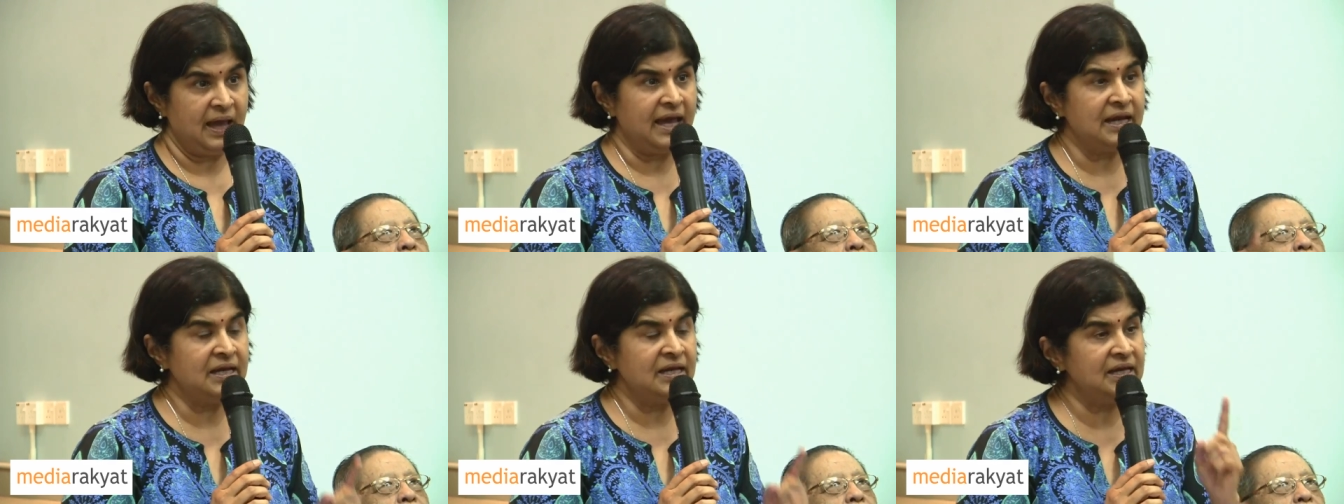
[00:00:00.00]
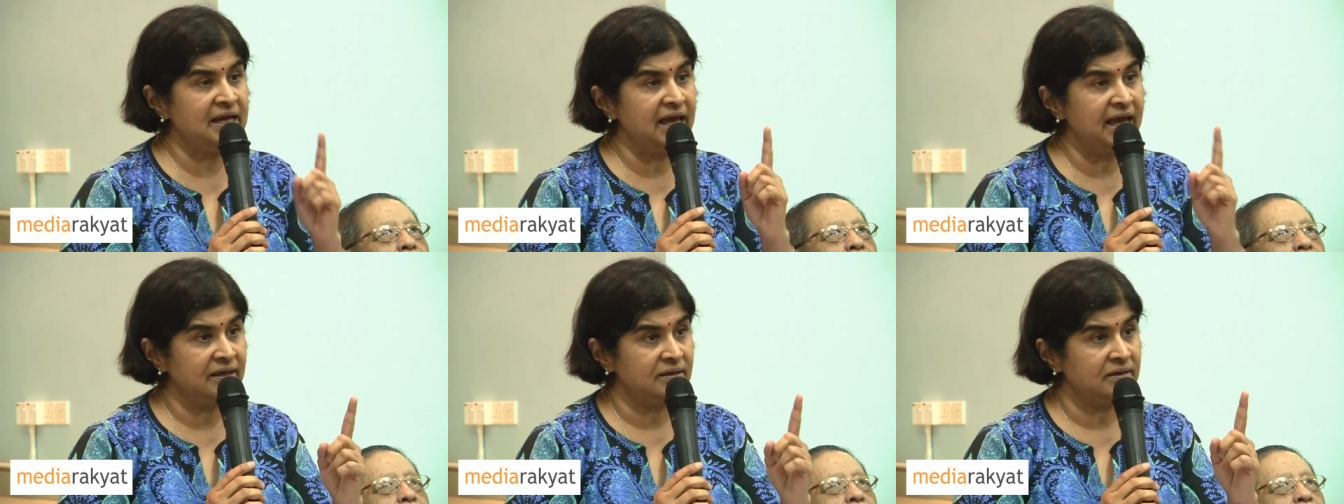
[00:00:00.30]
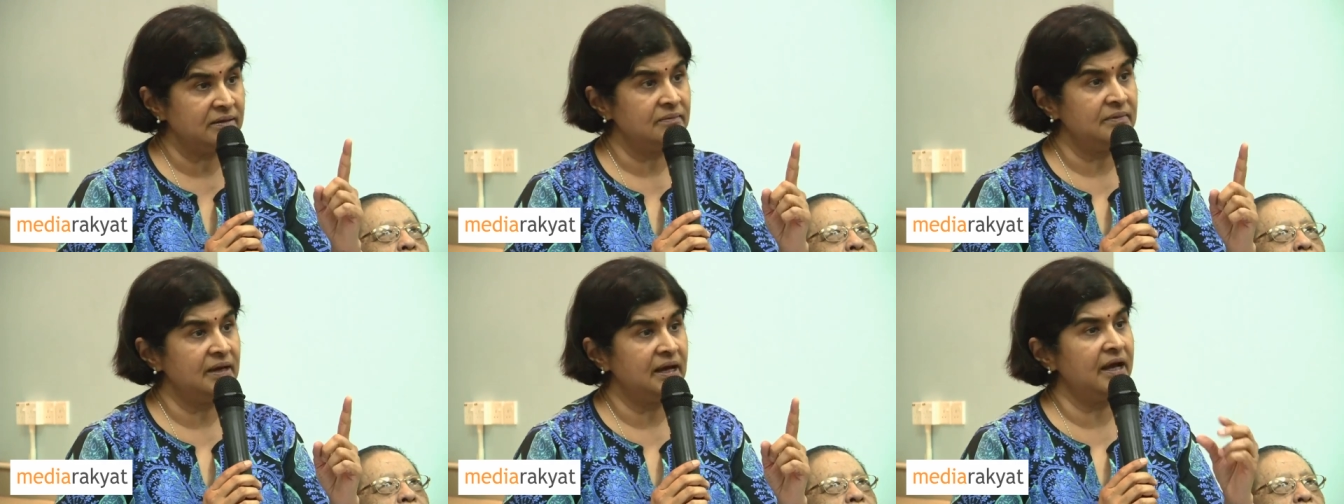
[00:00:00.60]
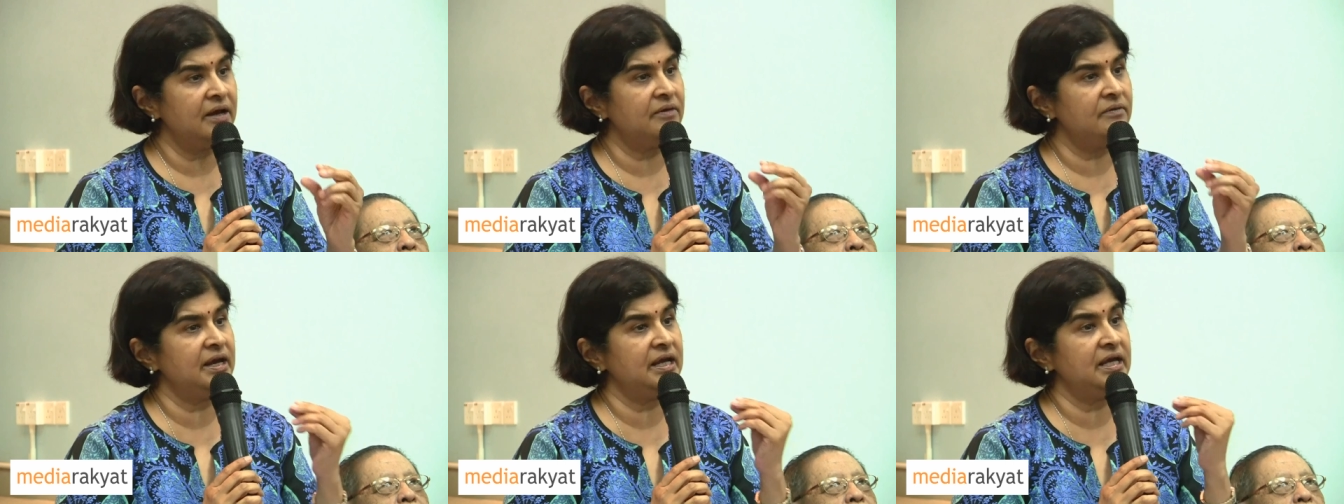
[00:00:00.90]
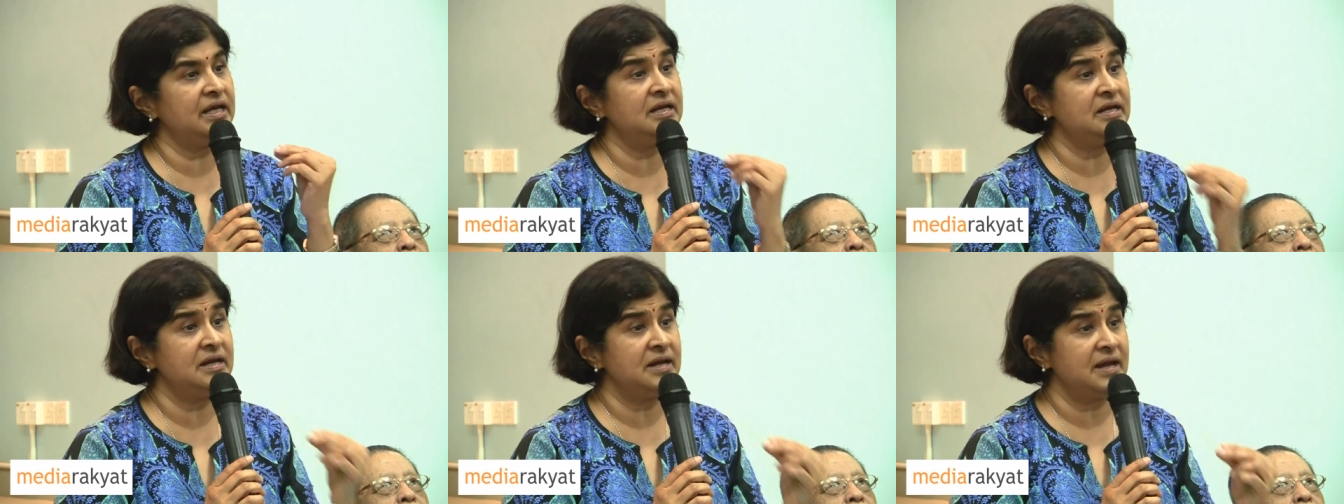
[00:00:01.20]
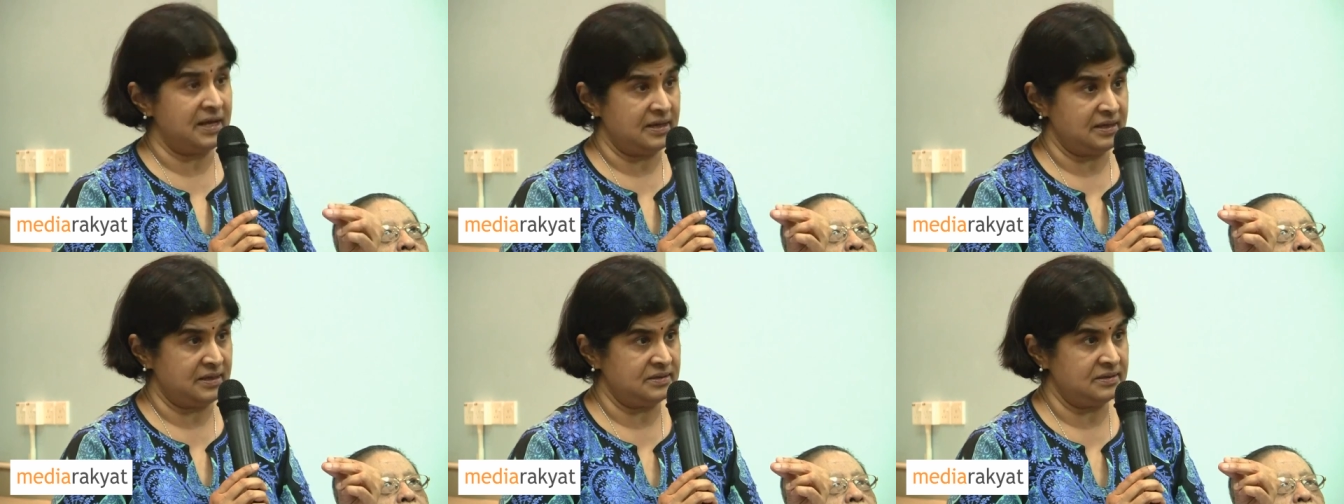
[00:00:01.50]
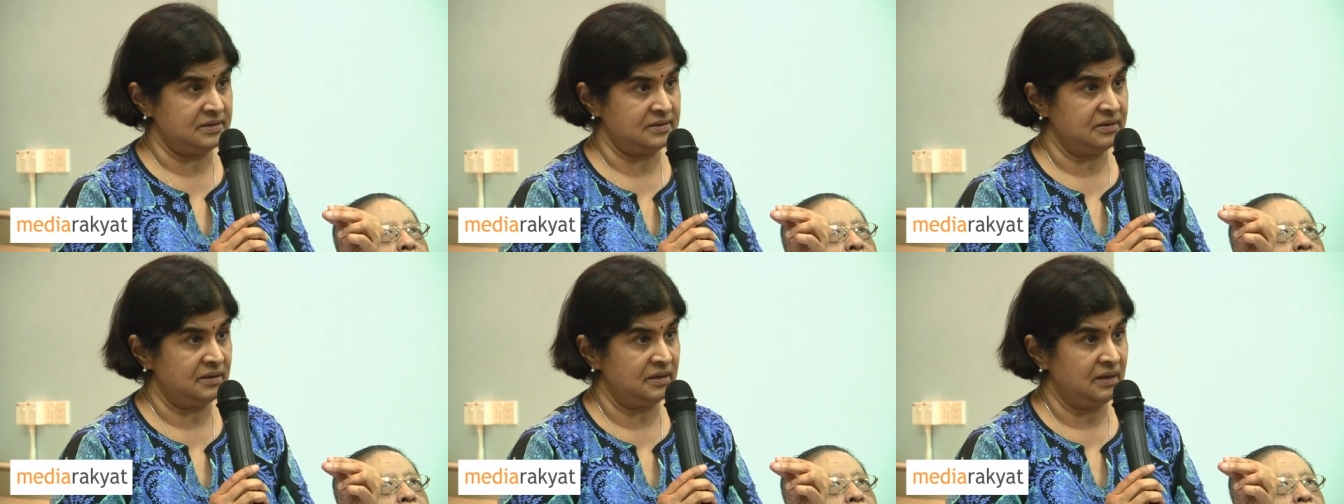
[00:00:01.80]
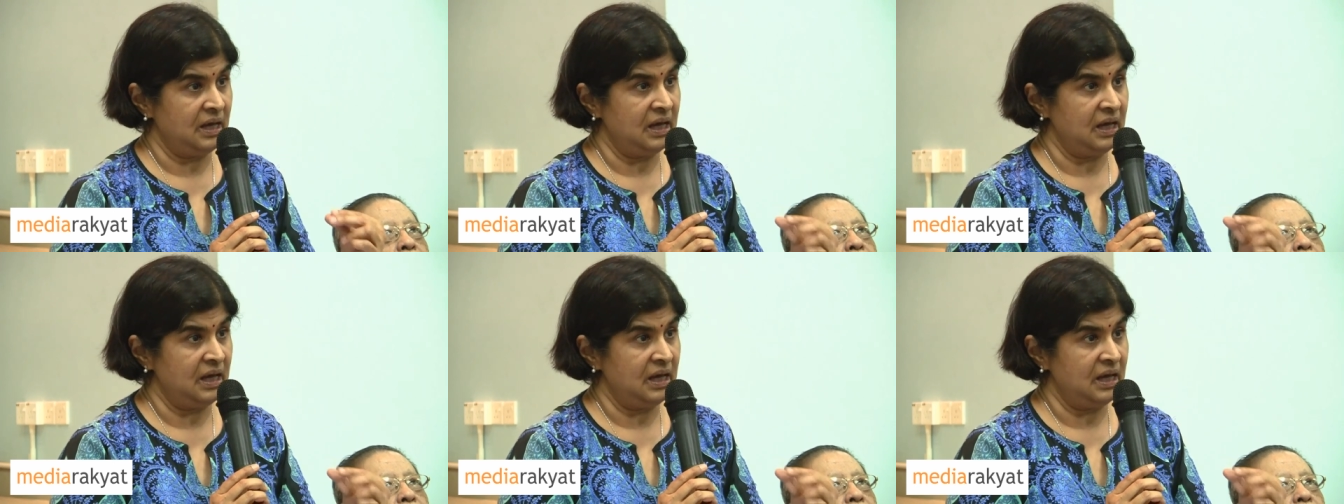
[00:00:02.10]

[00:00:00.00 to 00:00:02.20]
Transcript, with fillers: And yet I recognize